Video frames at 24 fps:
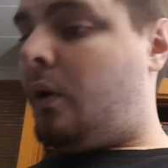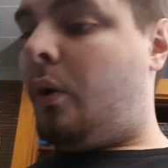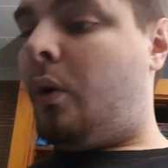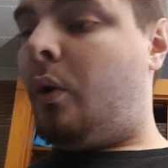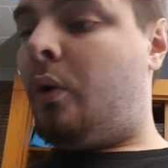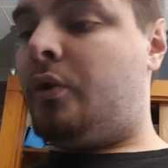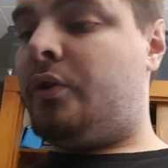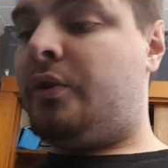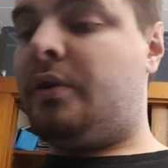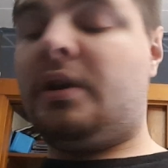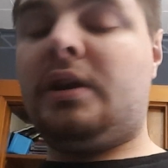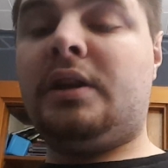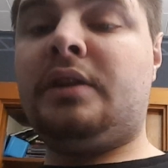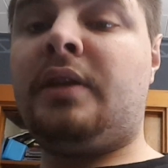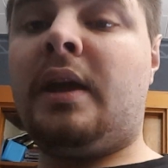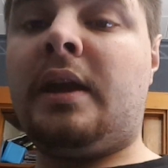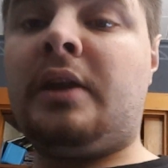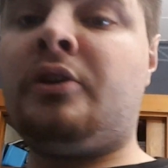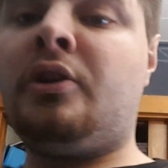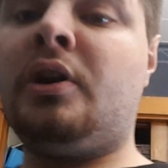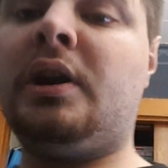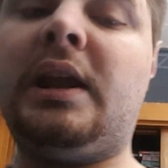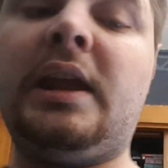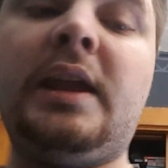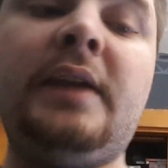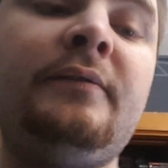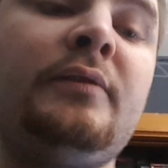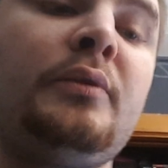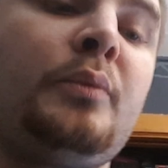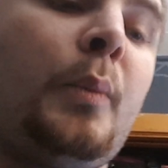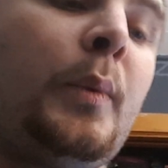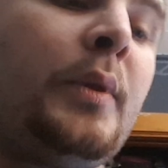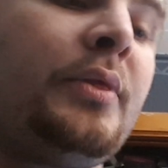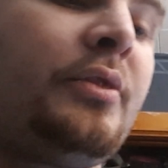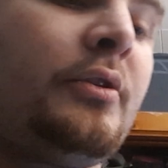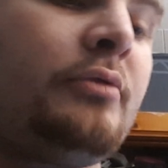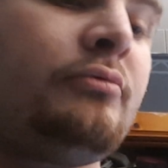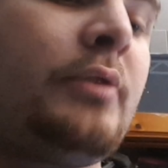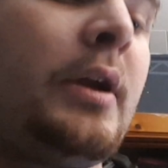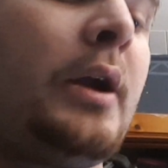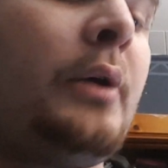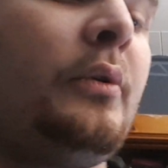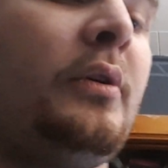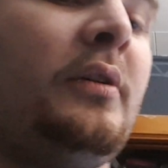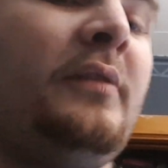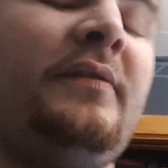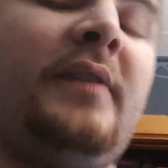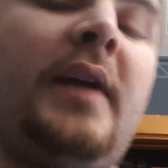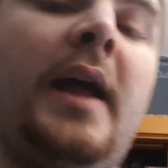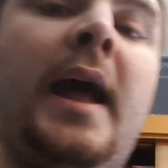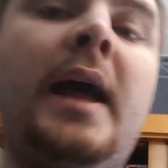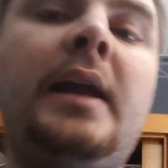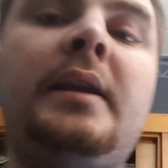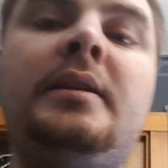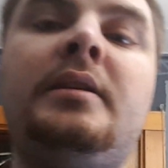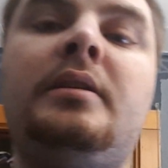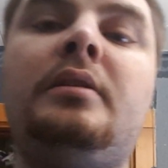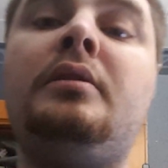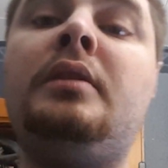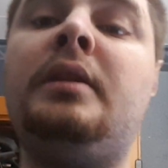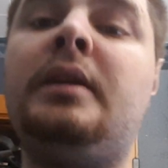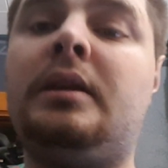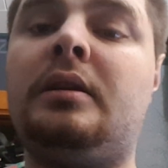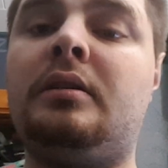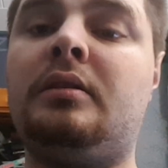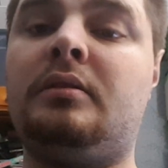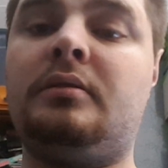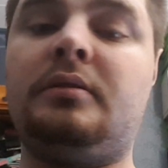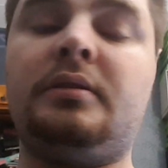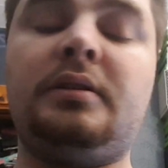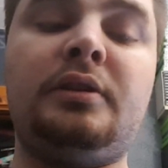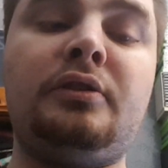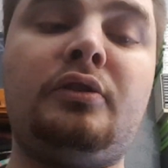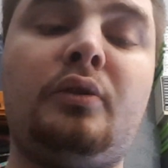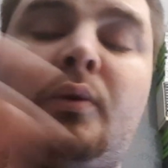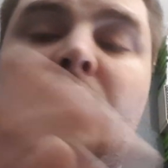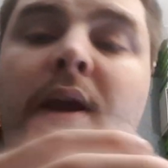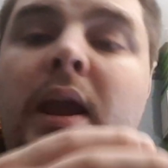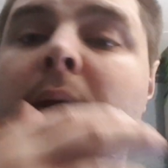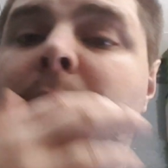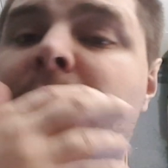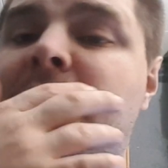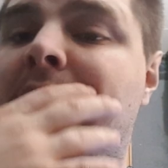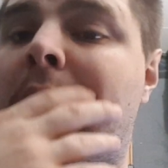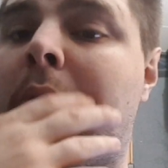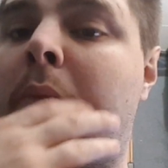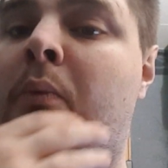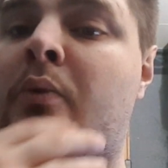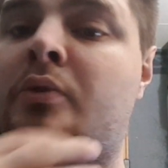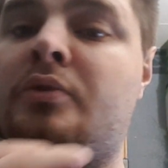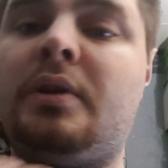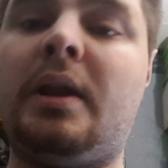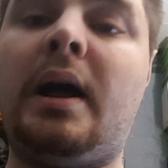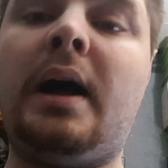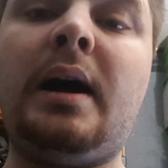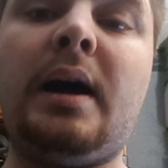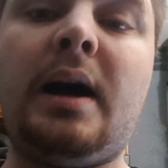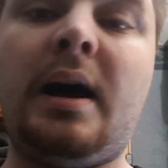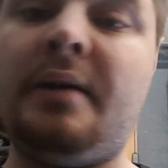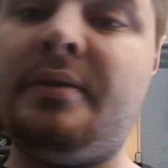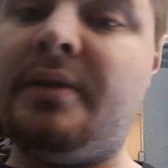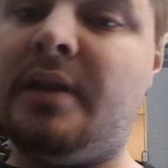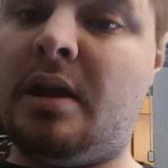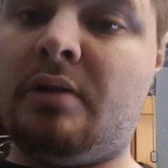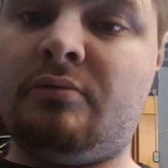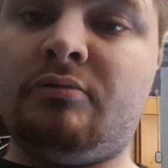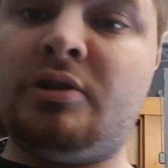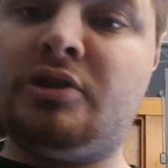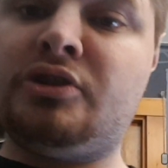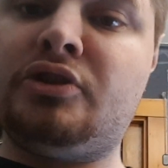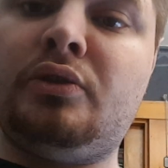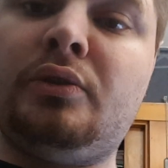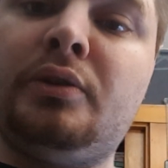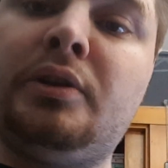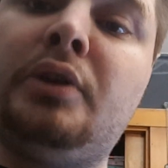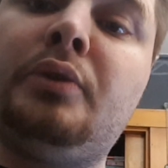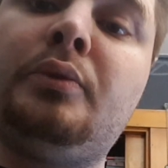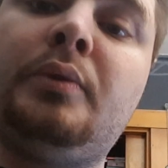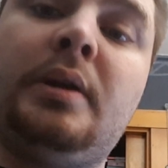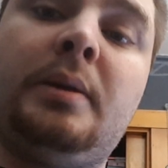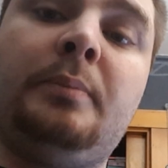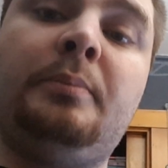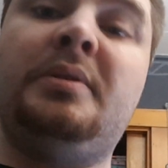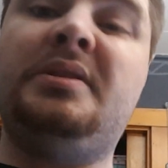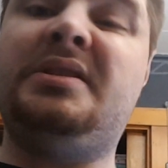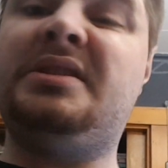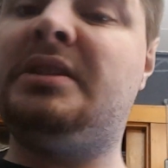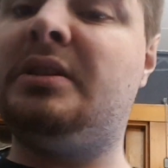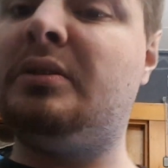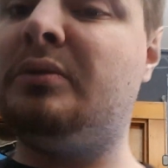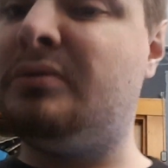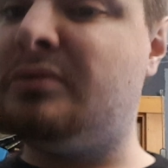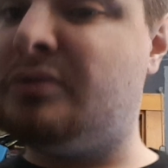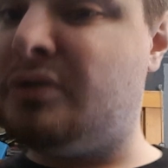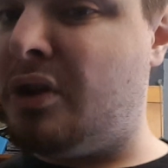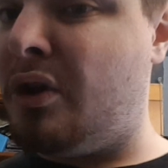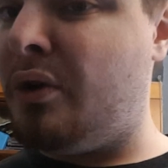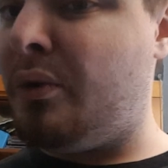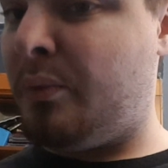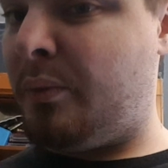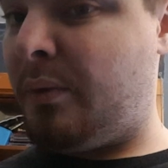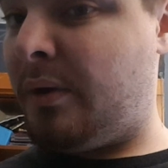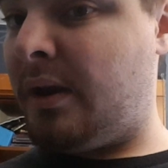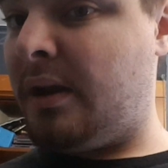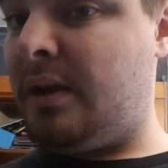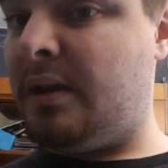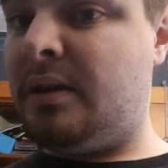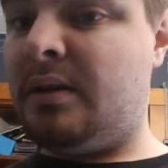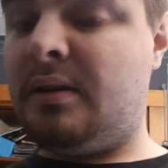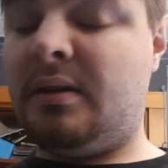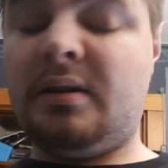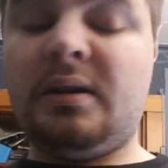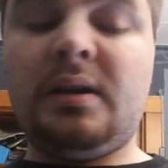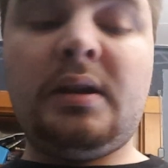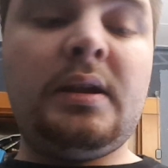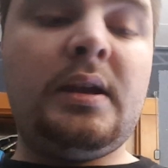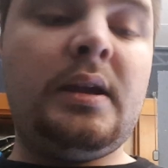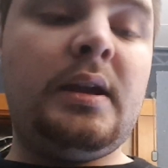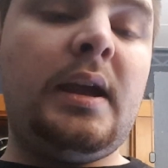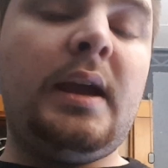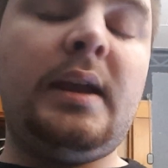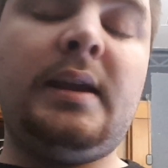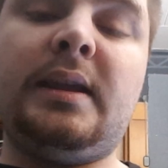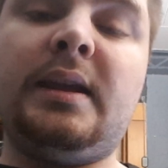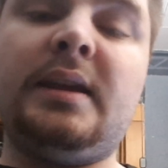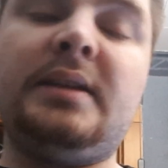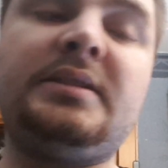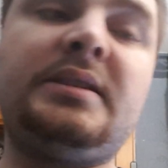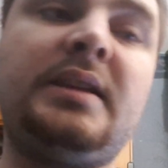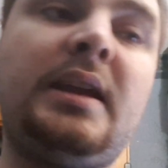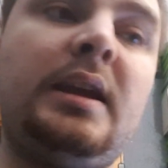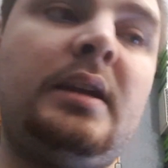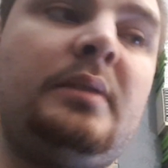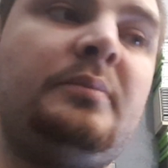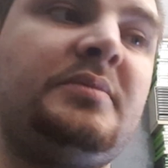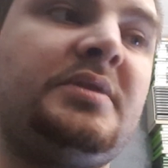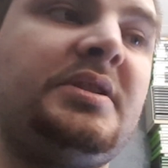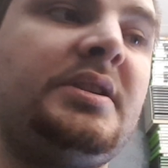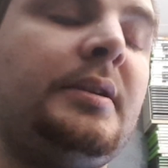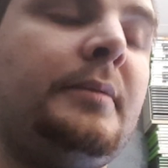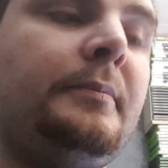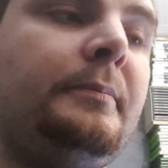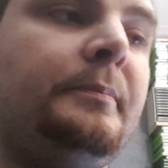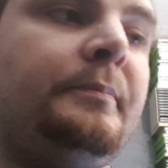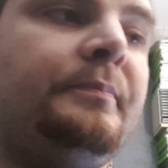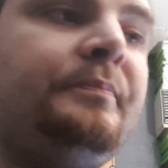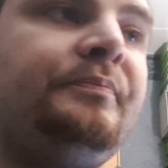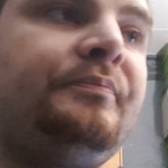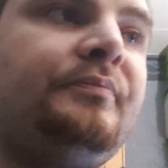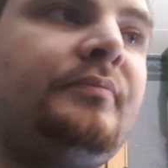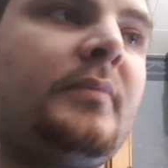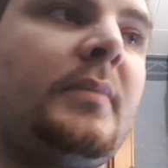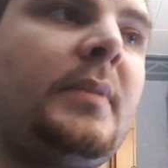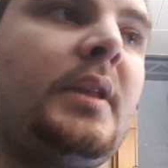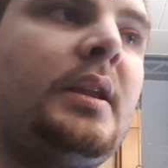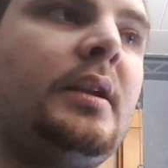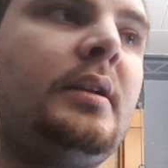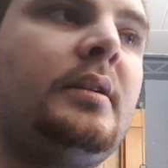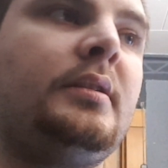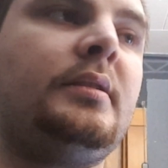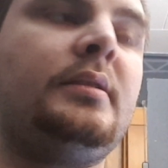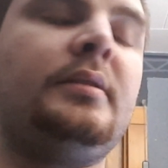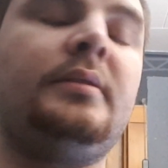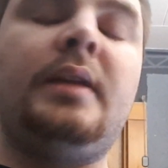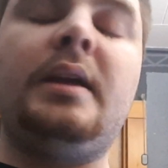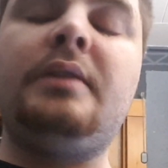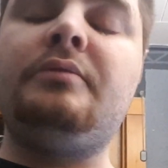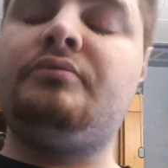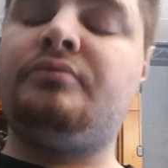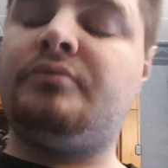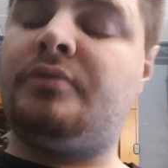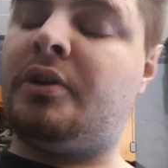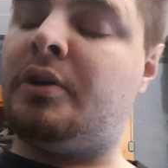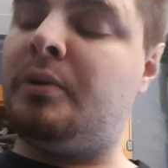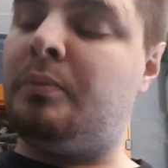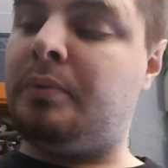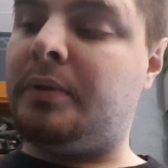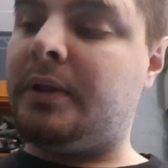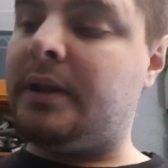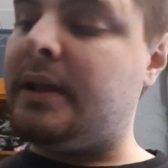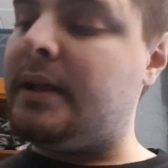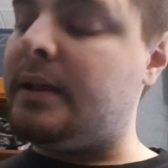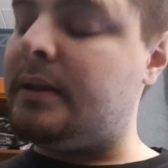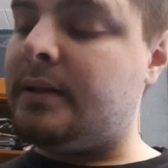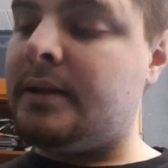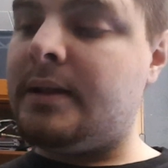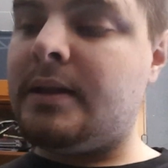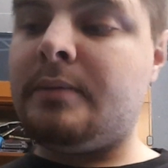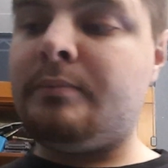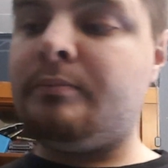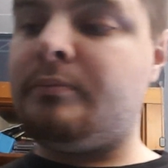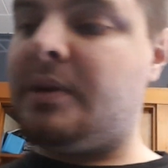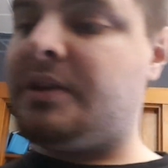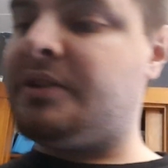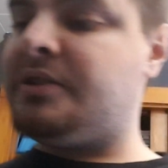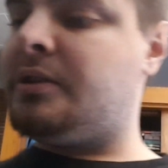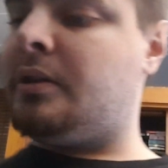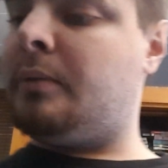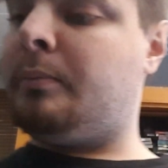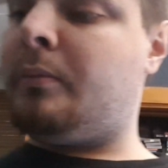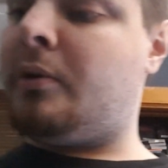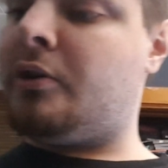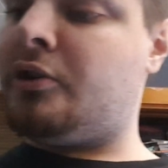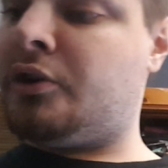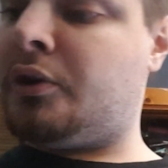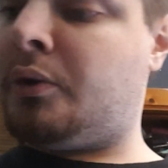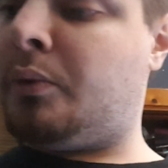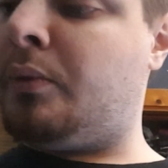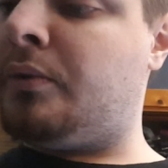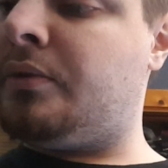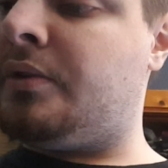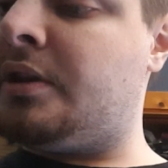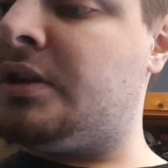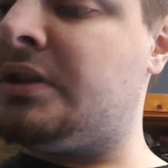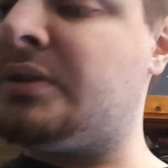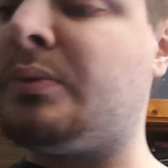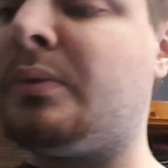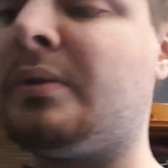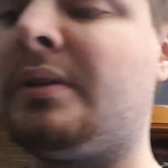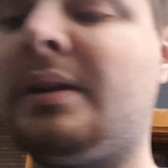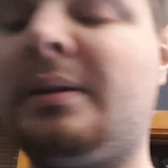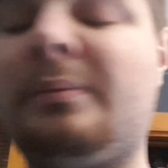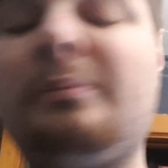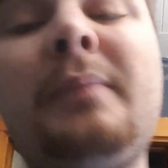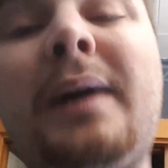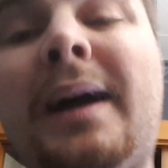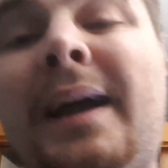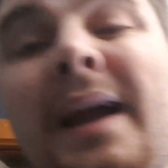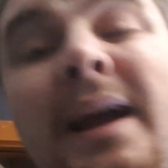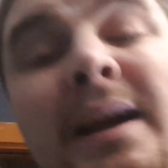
Or they could have even went the route of adding, you know, games that were not on the original unit, but still known NES games. They completely missed the mark with this one, in my